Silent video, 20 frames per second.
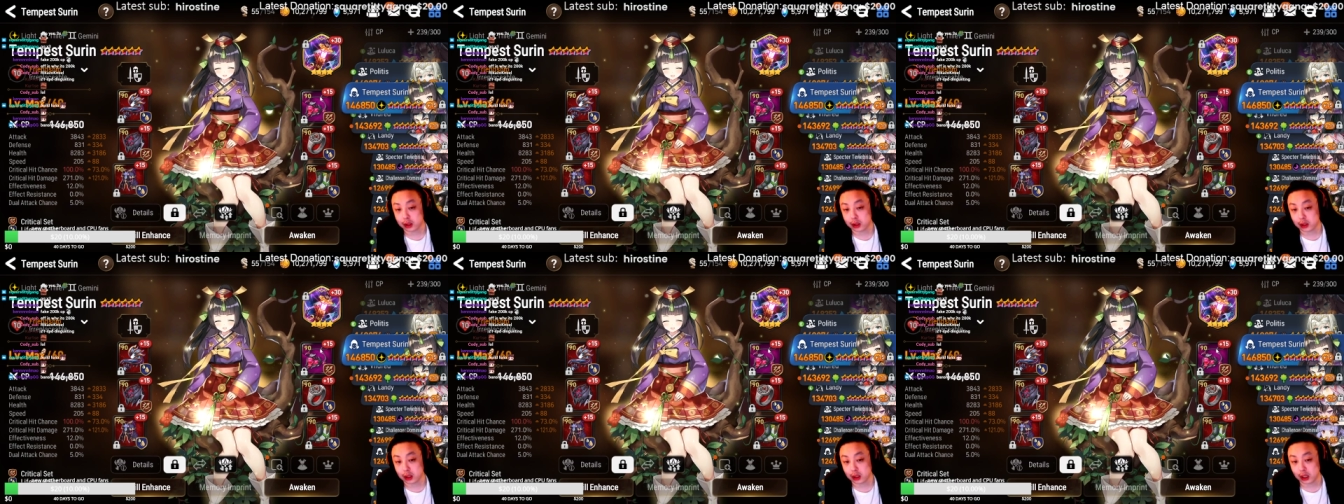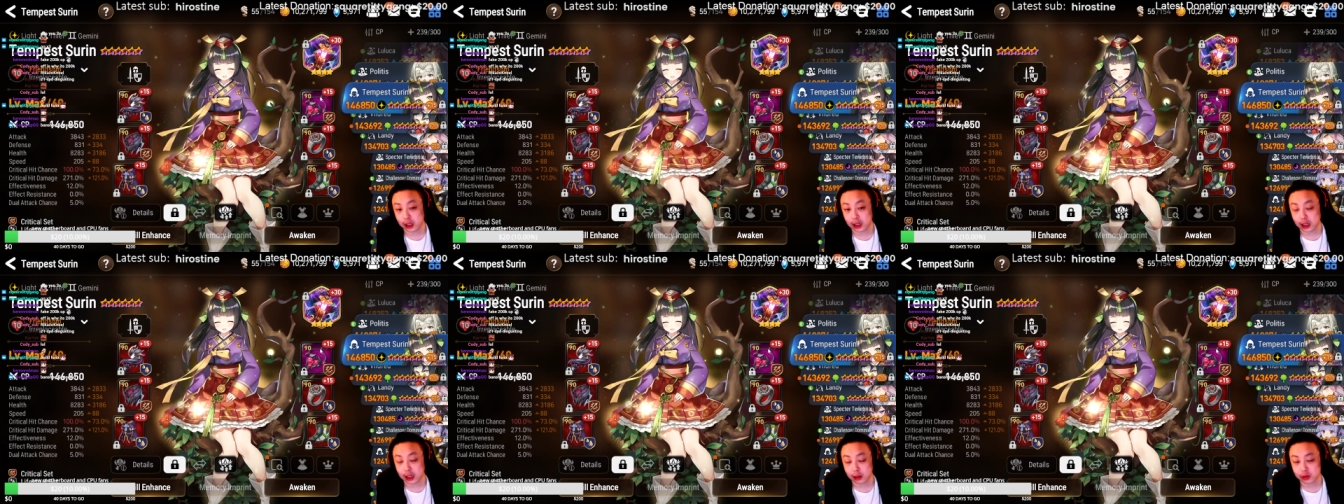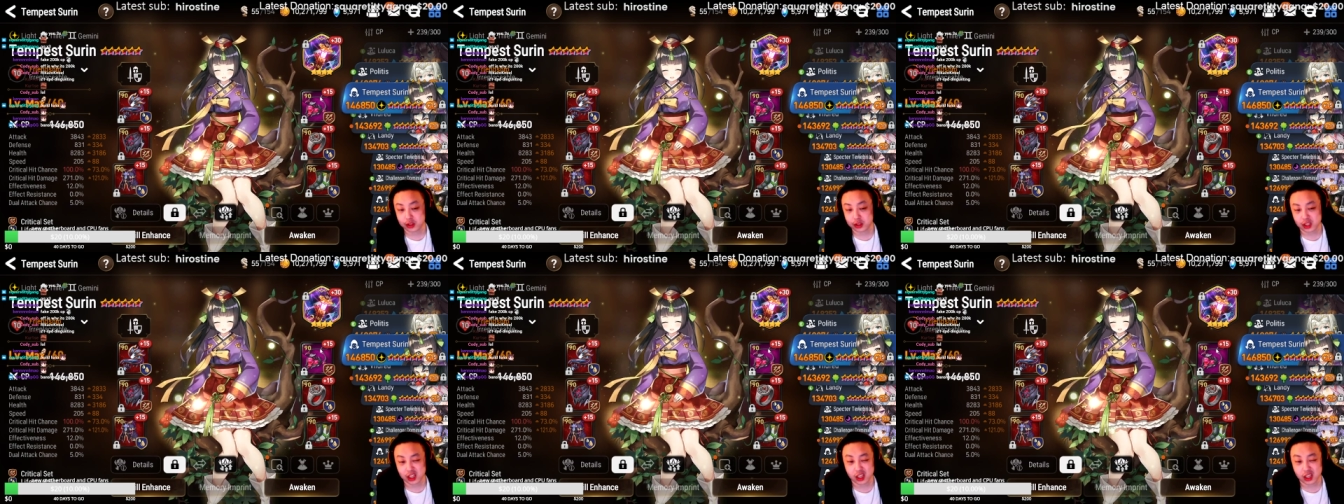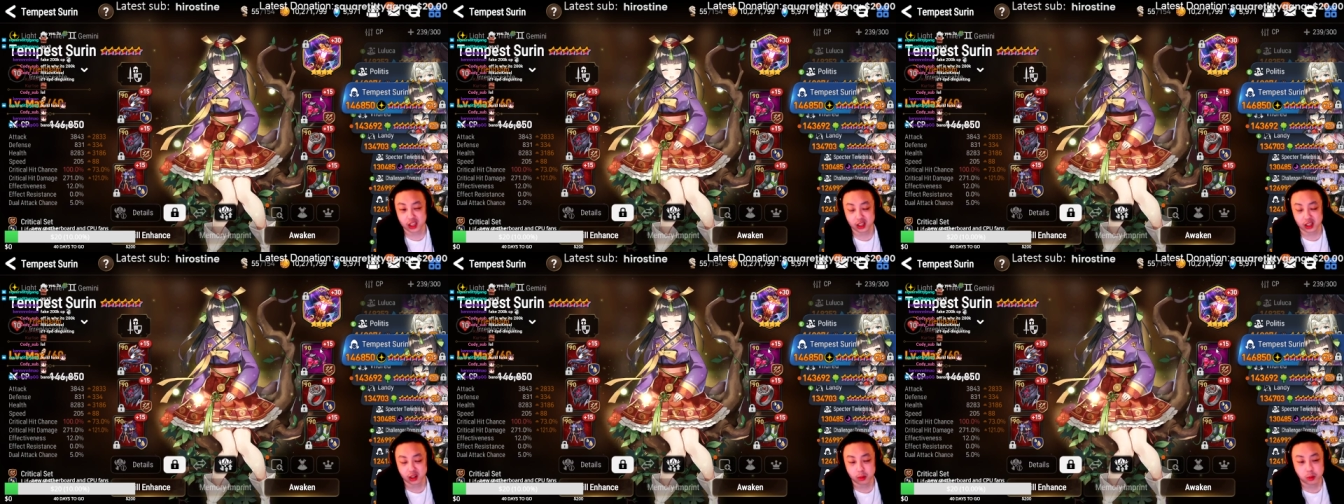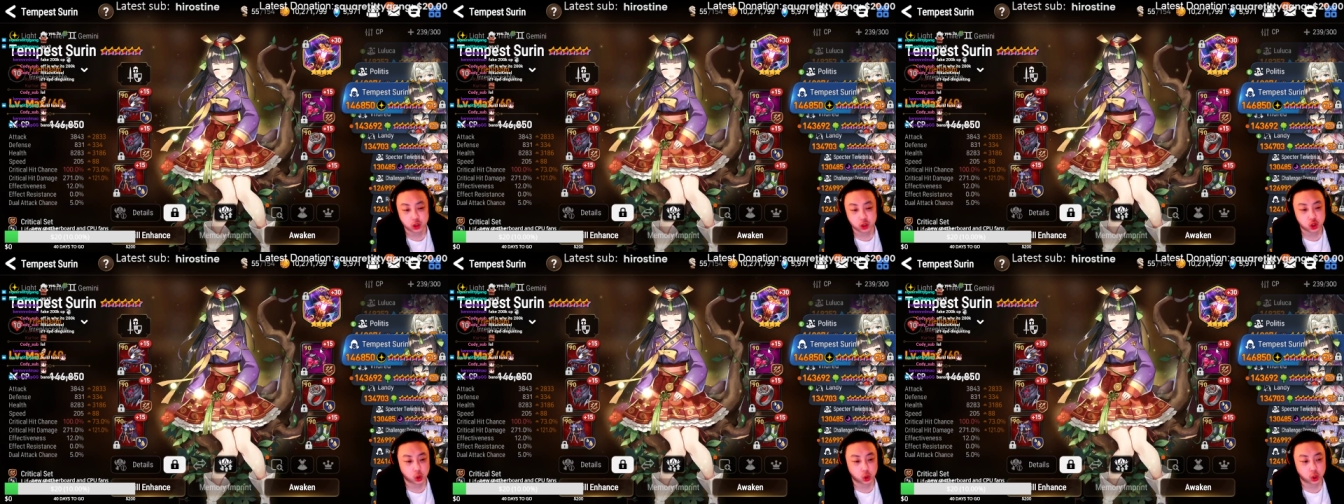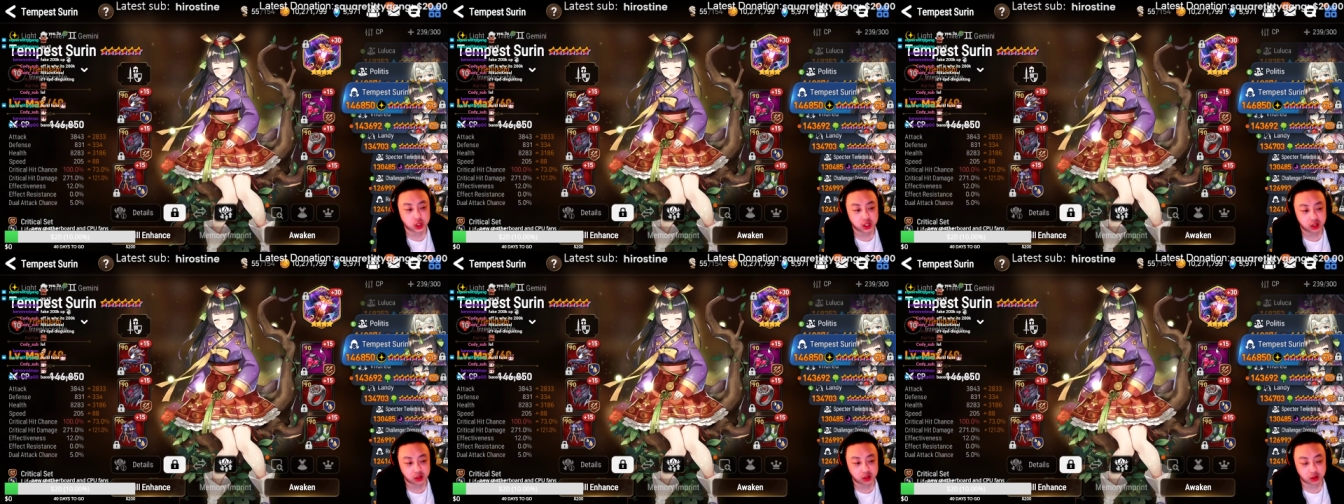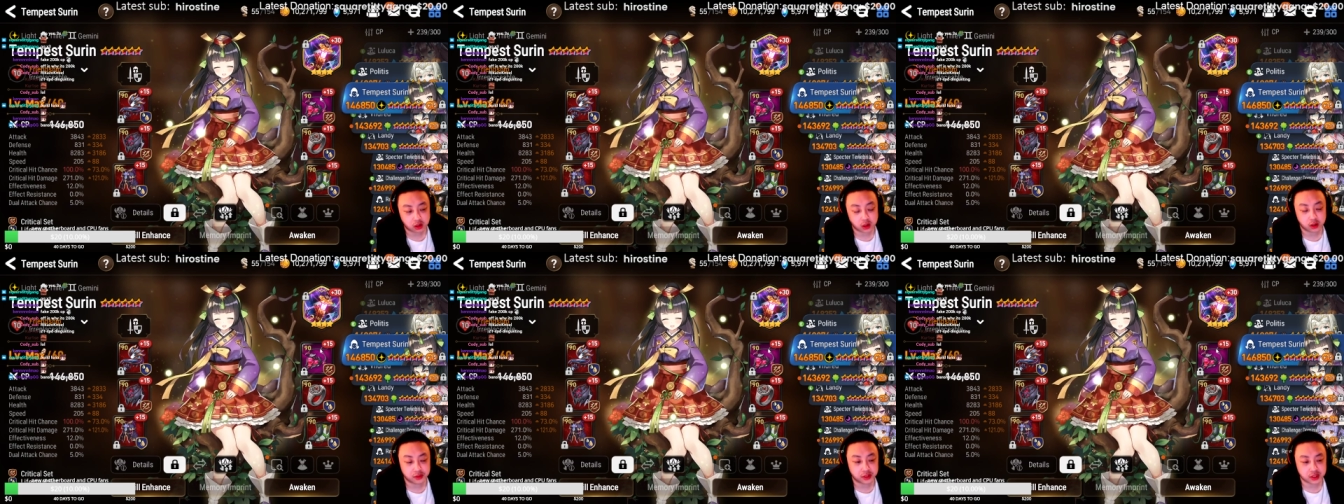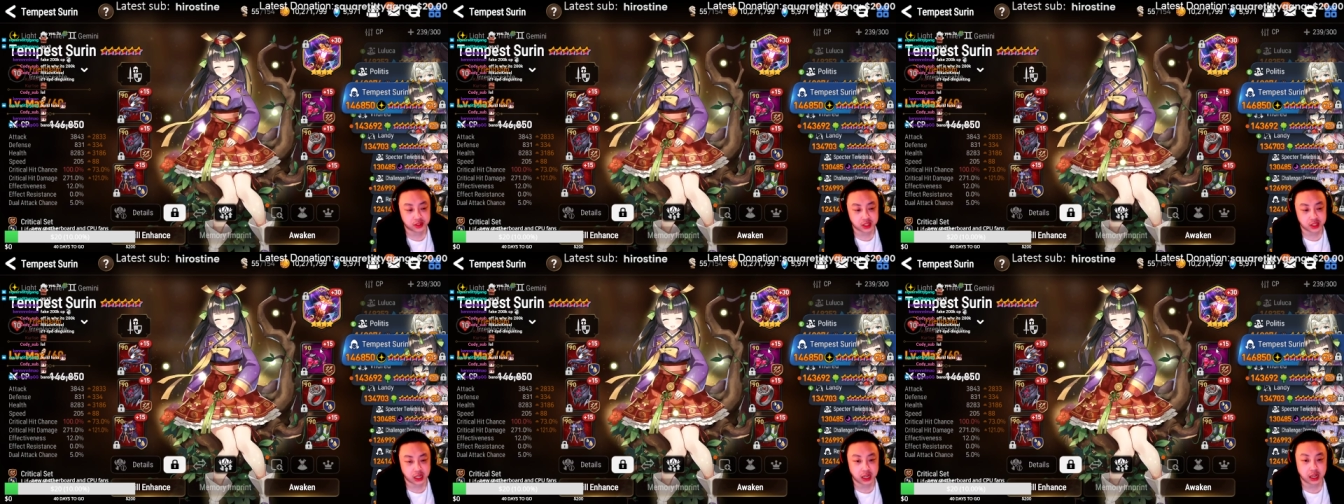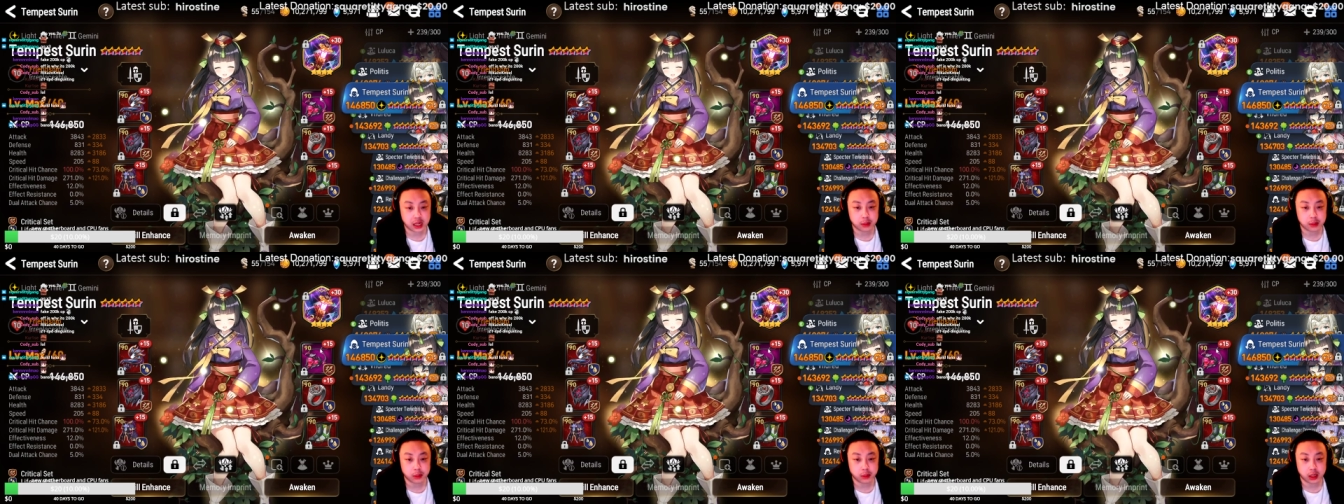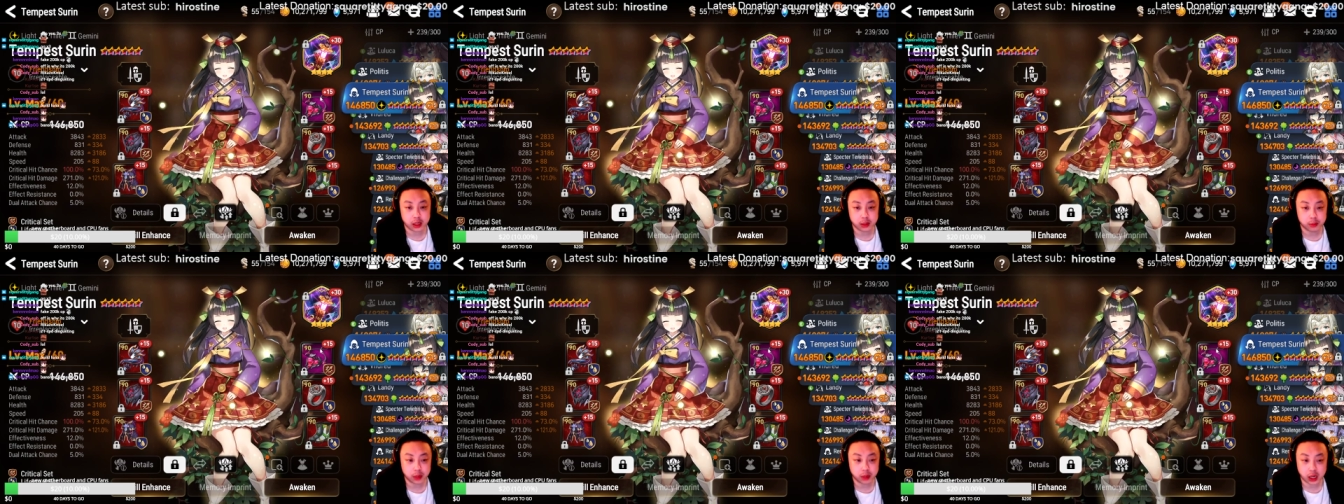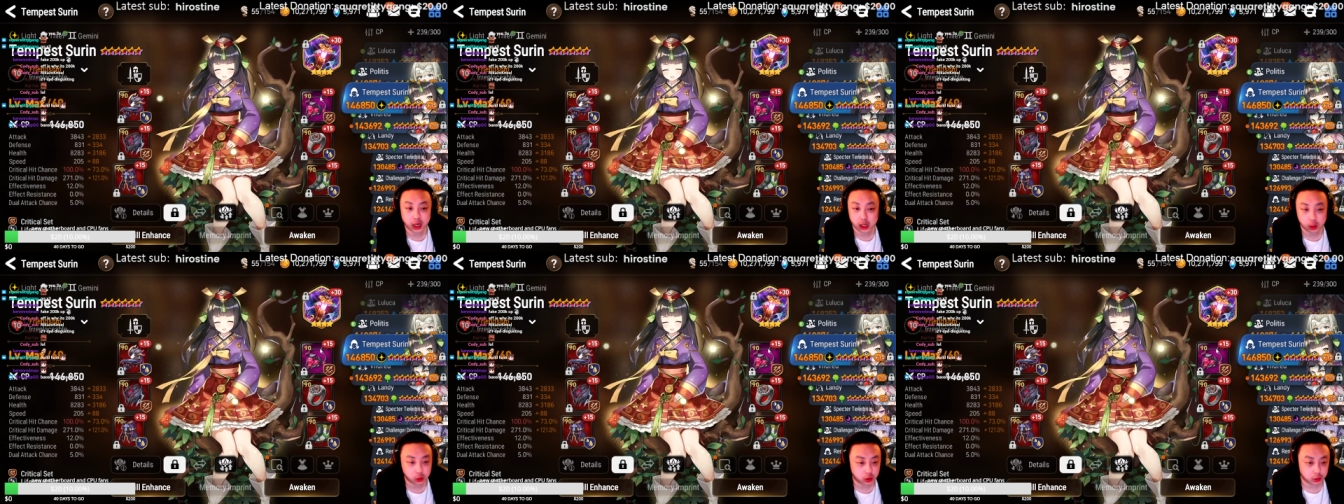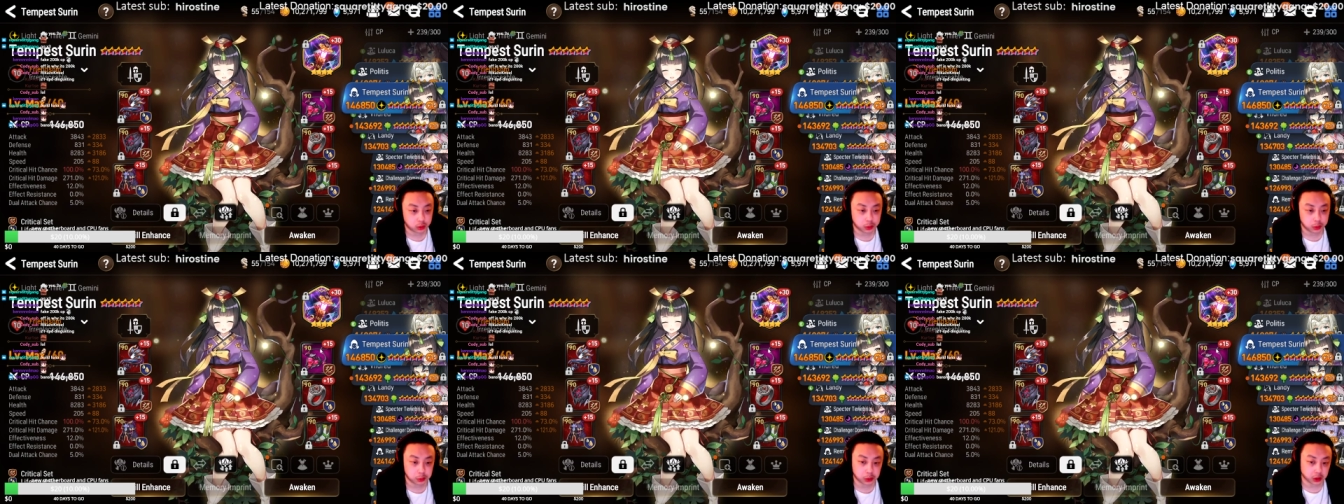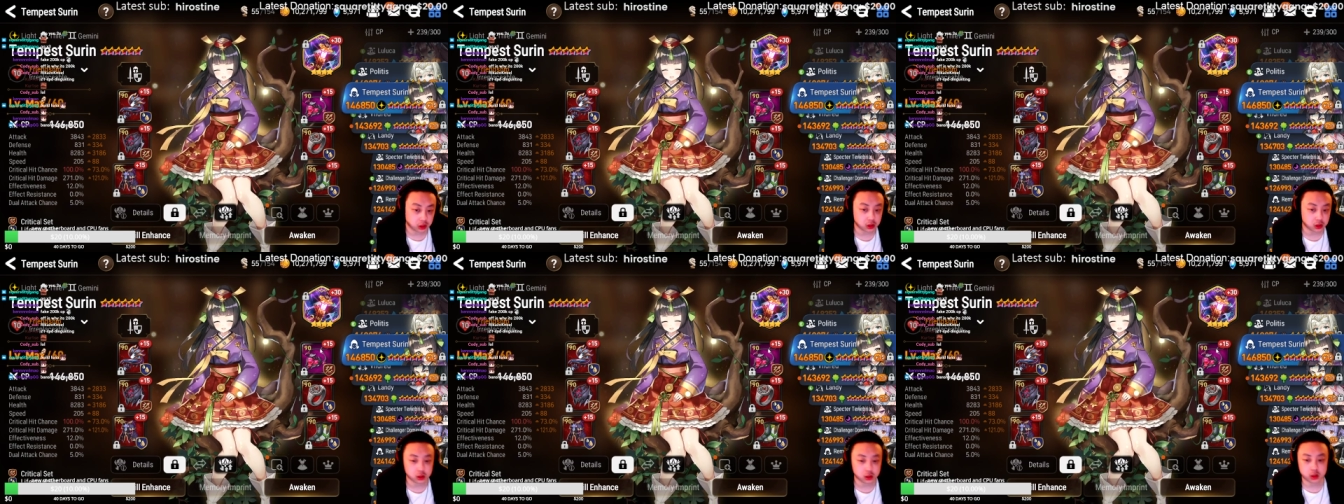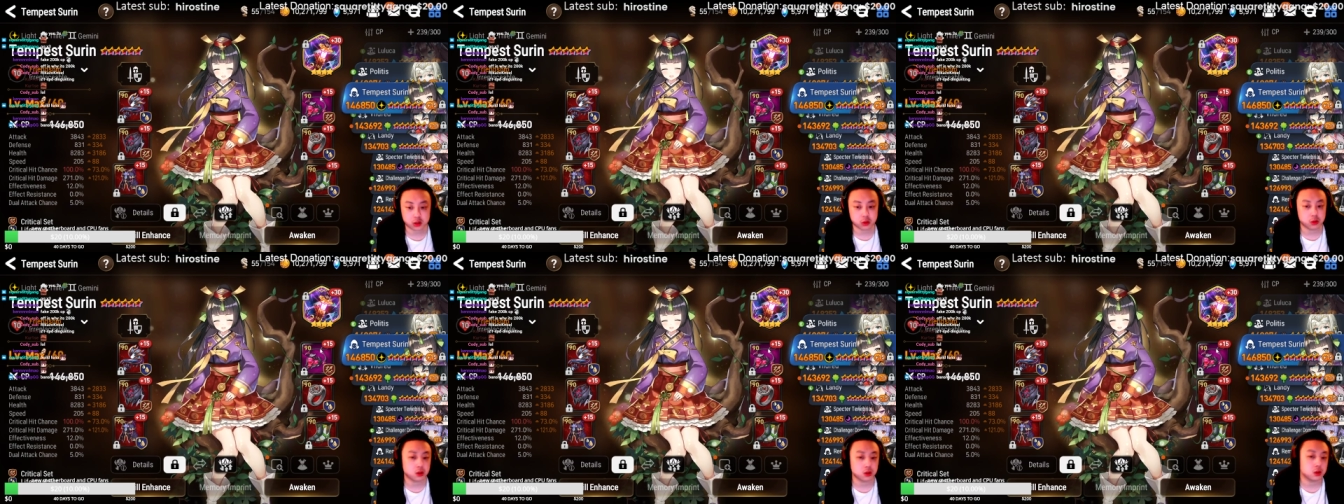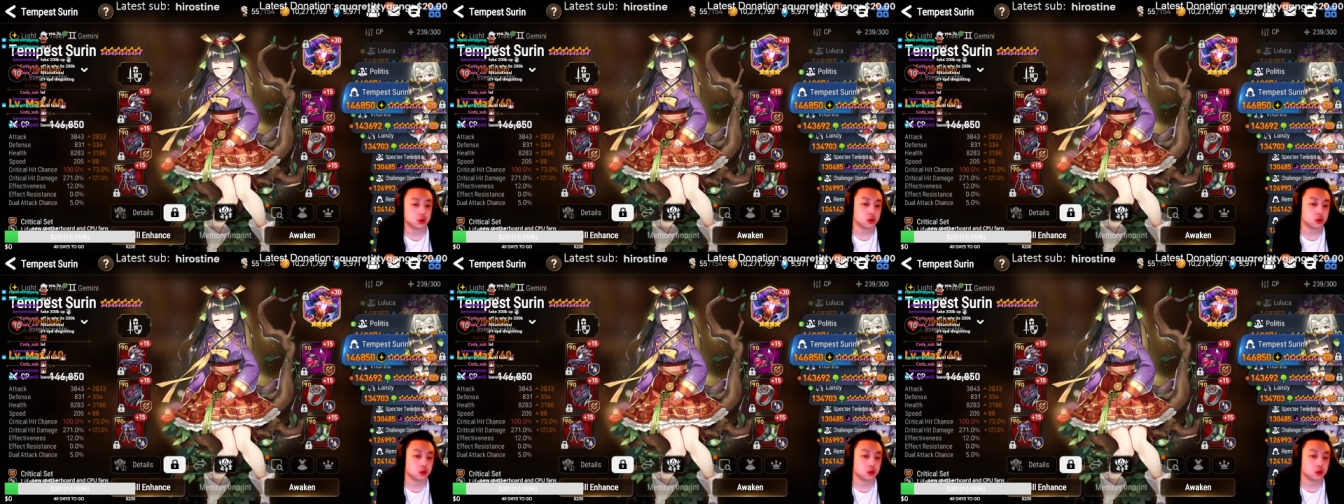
I would say a majority of the time I am not going to be picking this unit.